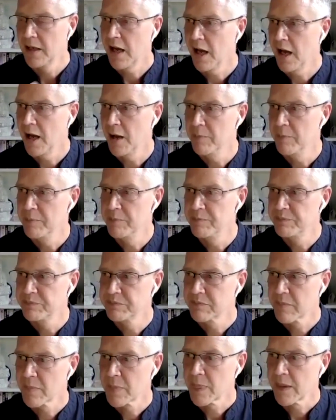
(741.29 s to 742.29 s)
And
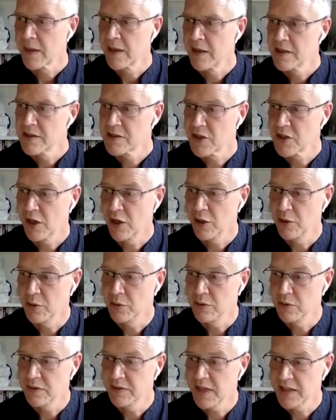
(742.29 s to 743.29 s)

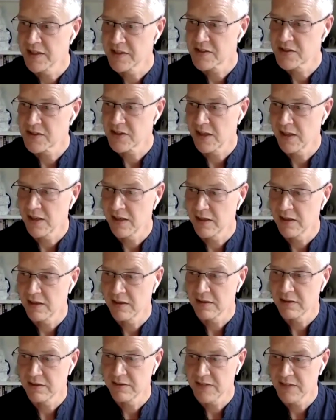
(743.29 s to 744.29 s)
so that's
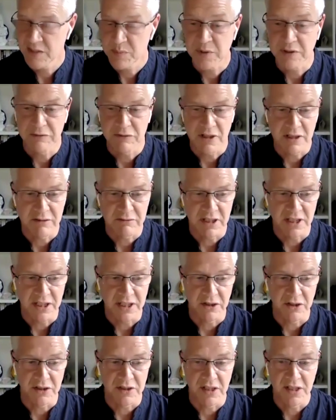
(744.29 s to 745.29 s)
been really
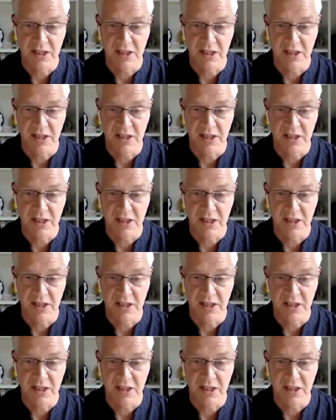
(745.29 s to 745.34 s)
good.